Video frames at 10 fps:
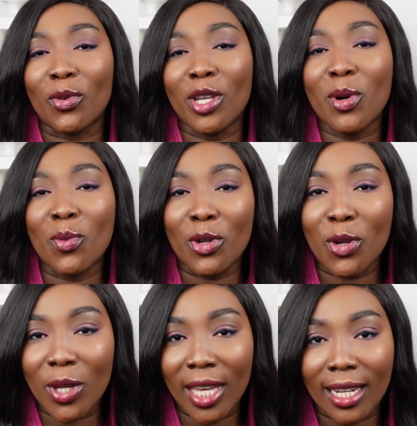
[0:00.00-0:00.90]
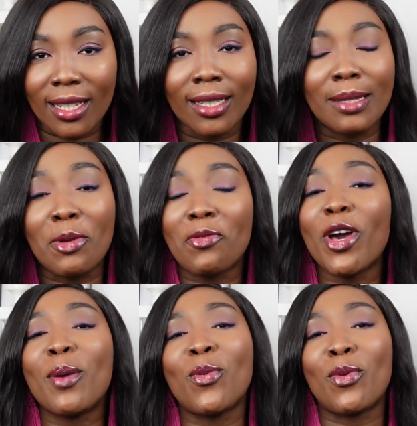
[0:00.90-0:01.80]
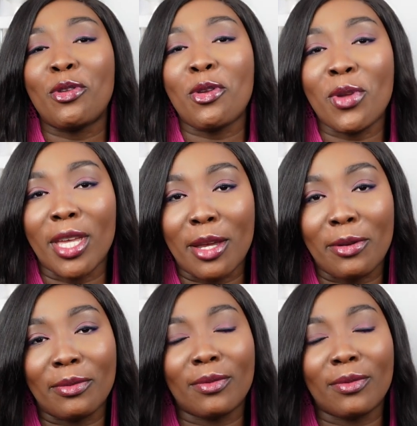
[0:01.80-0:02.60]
New Year, before i New Year,